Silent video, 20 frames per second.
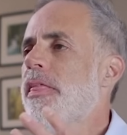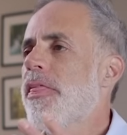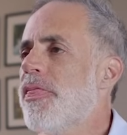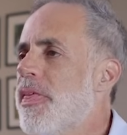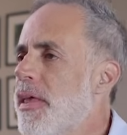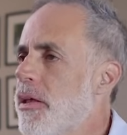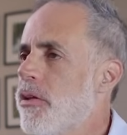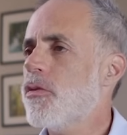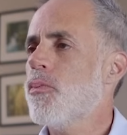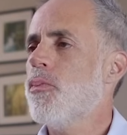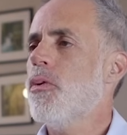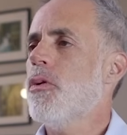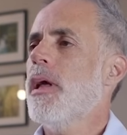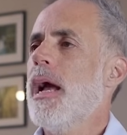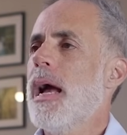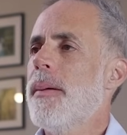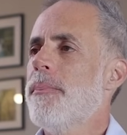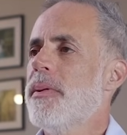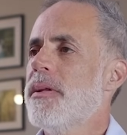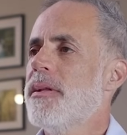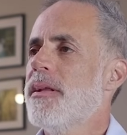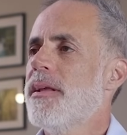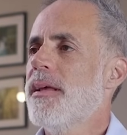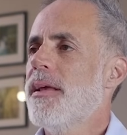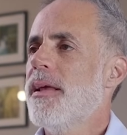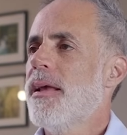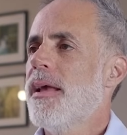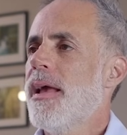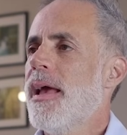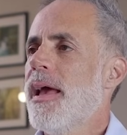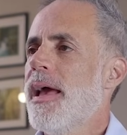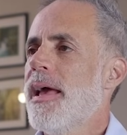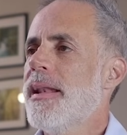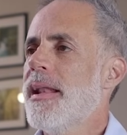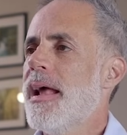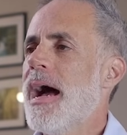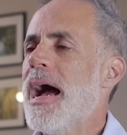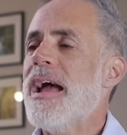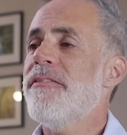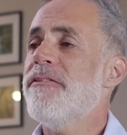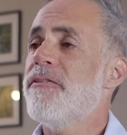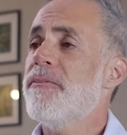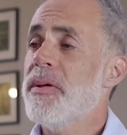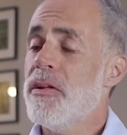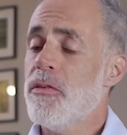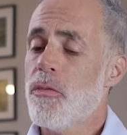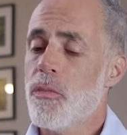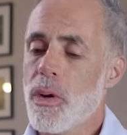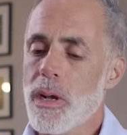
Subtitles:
Things will happen. And I've been